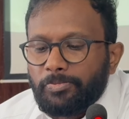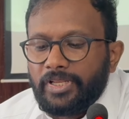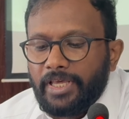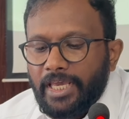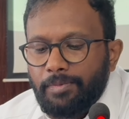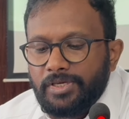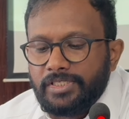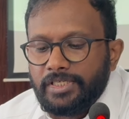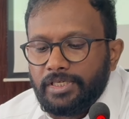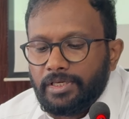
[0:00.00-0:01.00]
And then
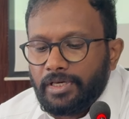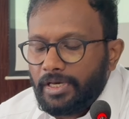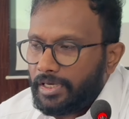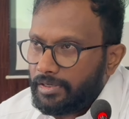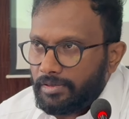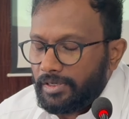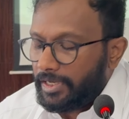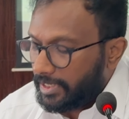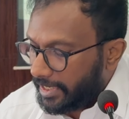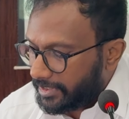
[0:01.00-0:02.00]
ABG
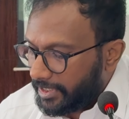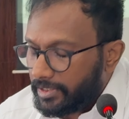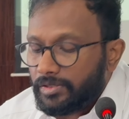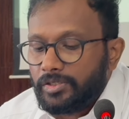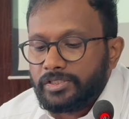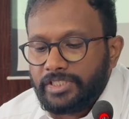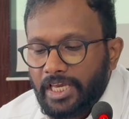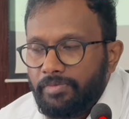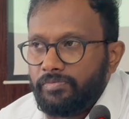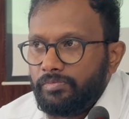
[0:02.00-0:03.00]
and lactate,
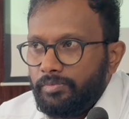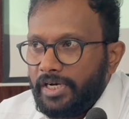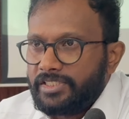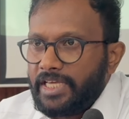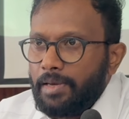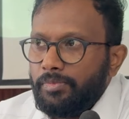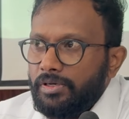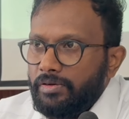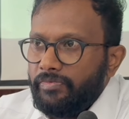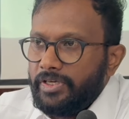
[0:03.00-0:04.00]
same blood sample,
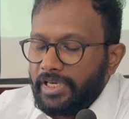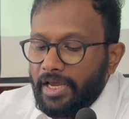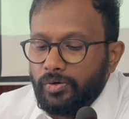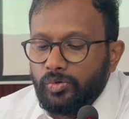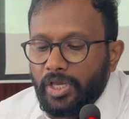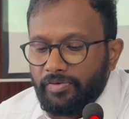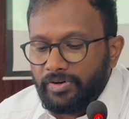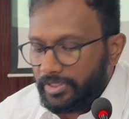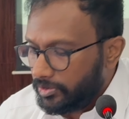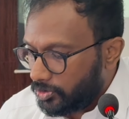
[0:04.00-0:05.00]
we can do
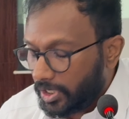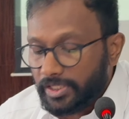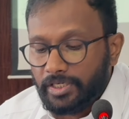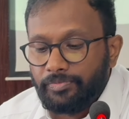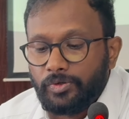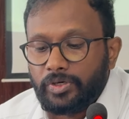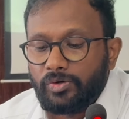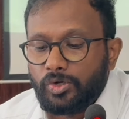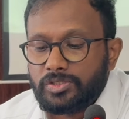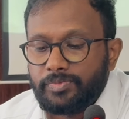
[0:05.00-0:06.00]
everything together.
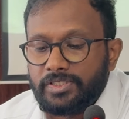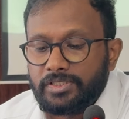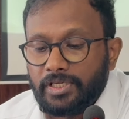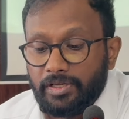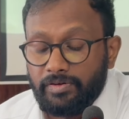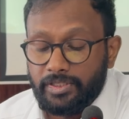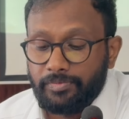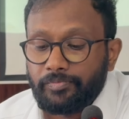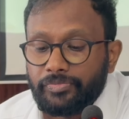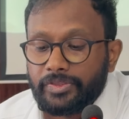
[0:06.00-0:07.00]
Okay, cross match and
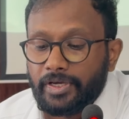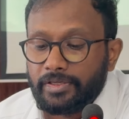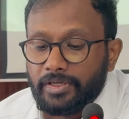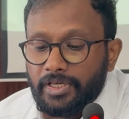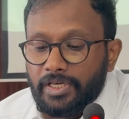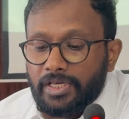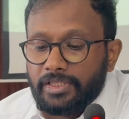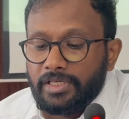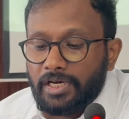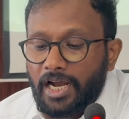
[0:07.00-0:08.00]
everything.
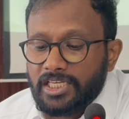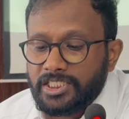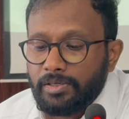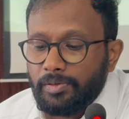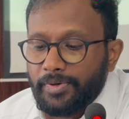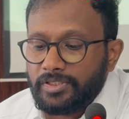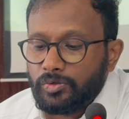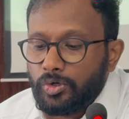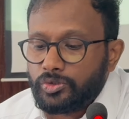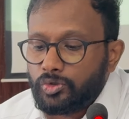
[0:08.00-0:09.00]
Right. The unstable
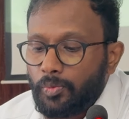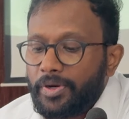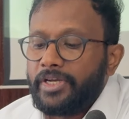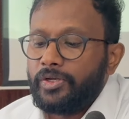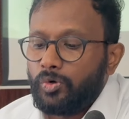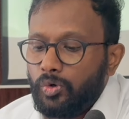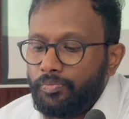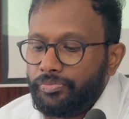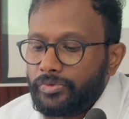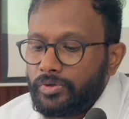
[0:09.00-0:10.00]
patient goes to the operating
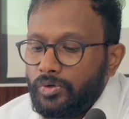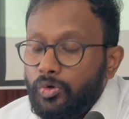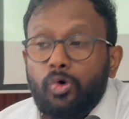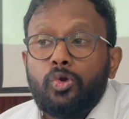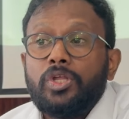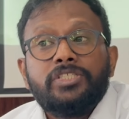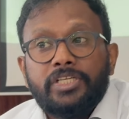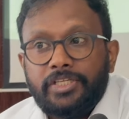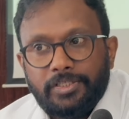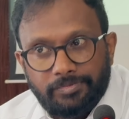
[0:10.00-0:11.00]
room, not to the
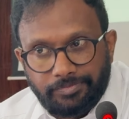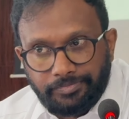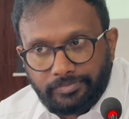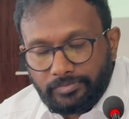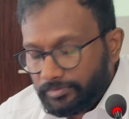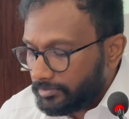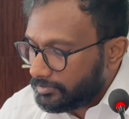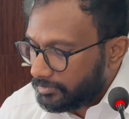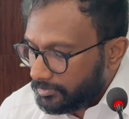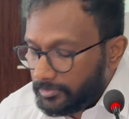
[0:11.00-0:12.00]
CT.
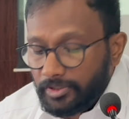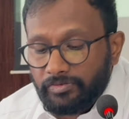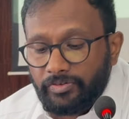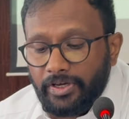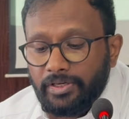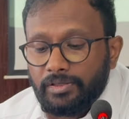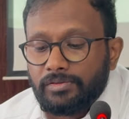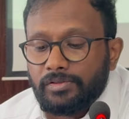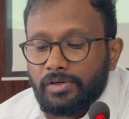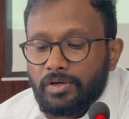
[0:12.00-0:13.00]
Fine.
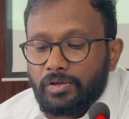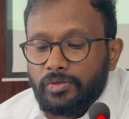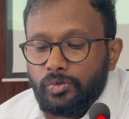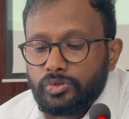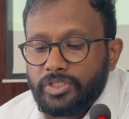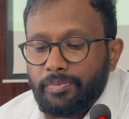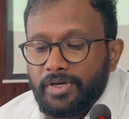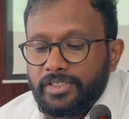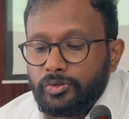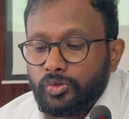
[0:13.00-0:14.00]
Use the
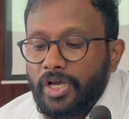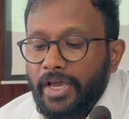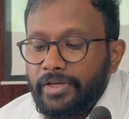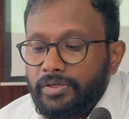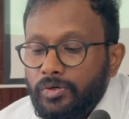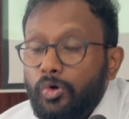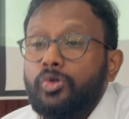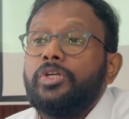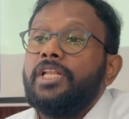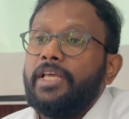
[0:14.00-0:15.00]
imaging to guide,
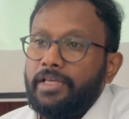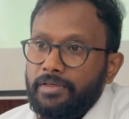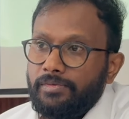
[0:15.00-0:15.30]
not to delay.